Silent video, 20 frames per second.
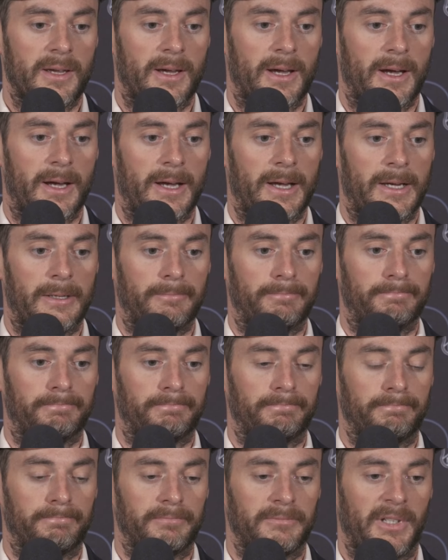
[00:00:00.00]

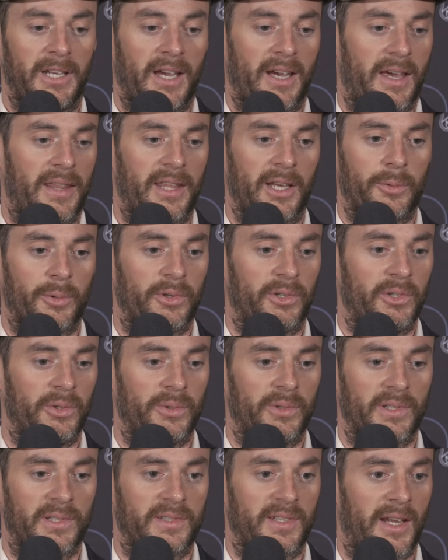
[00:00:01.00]
I think we're
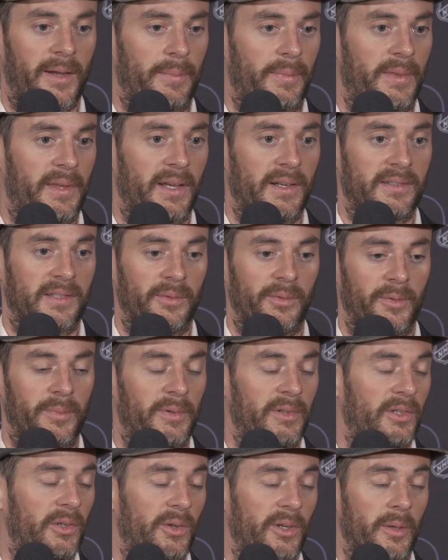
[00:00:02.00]
doing the same things that we've
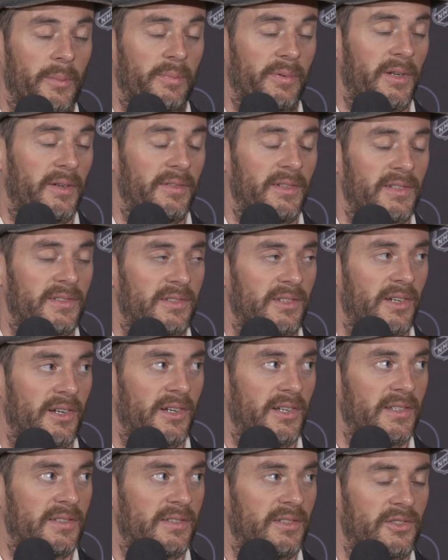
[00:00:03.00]
been doing in previous
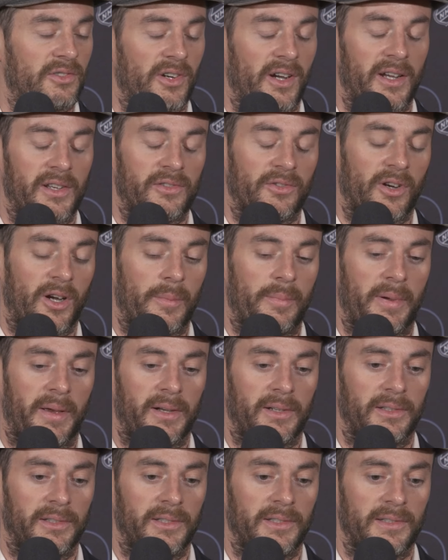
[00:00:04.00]
series to try and draw
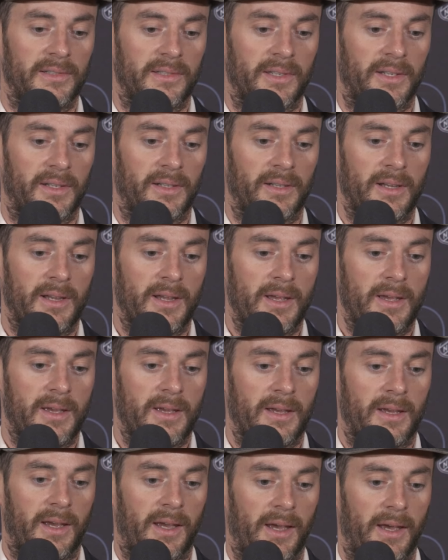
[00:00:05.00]
penalties, and
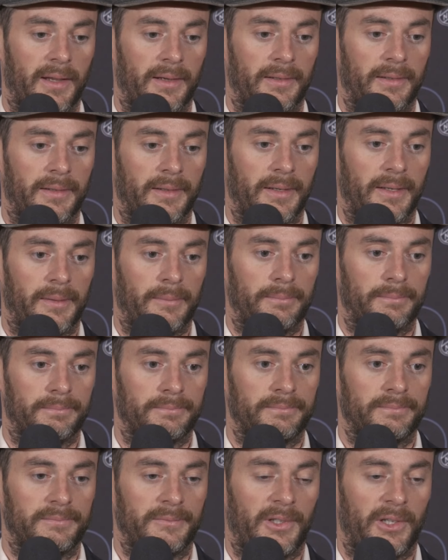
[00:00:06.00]

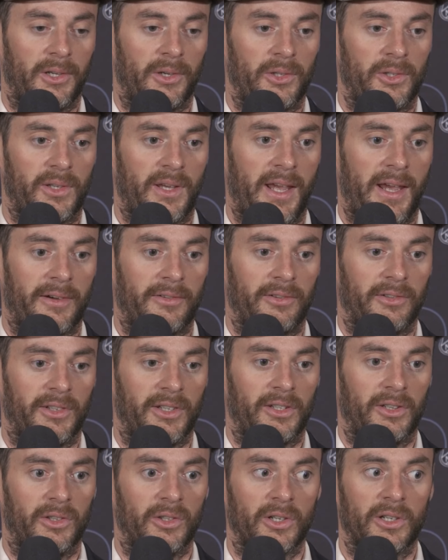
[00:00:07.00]
you can't
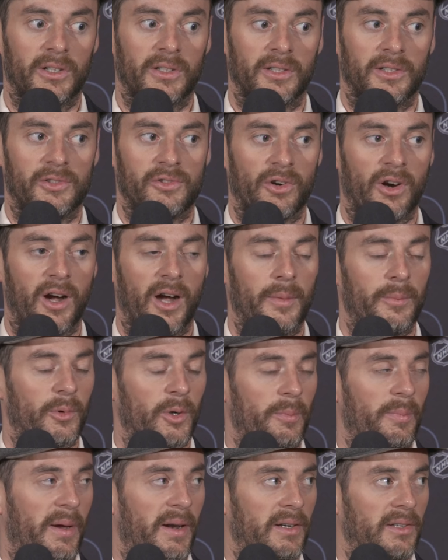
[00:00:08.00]
really look to draw
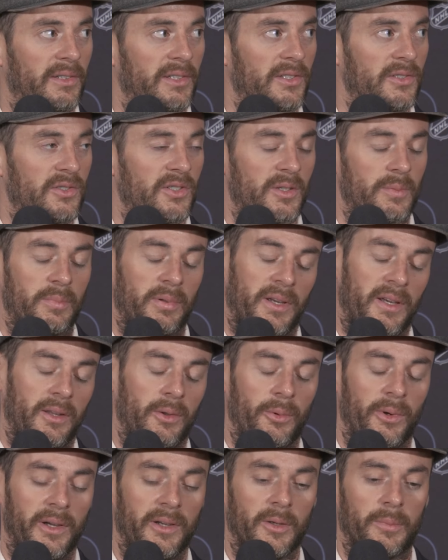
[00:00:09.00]
more penalties. Just play
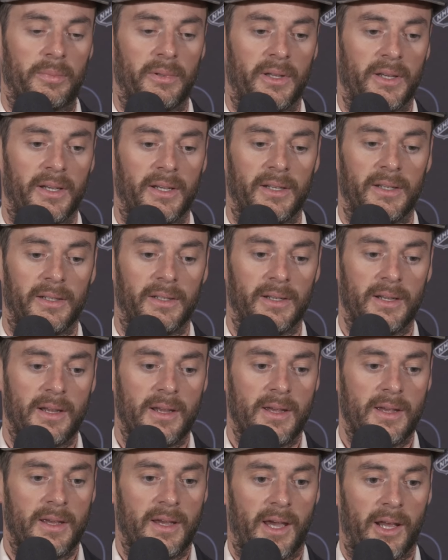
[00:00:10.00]
the way you're playing,
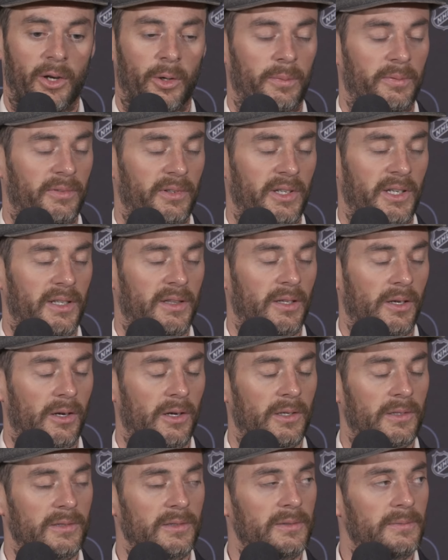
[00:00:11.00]
and hopefully you get the
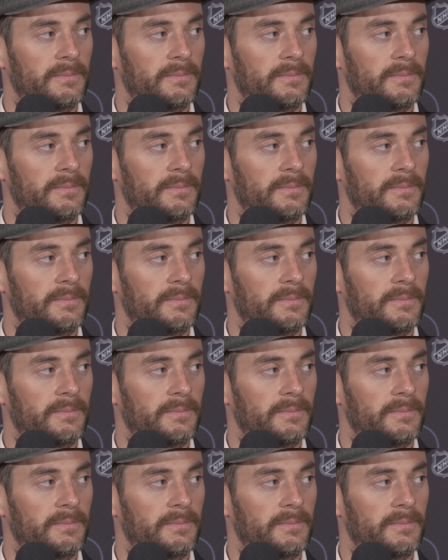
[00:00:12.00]
calls.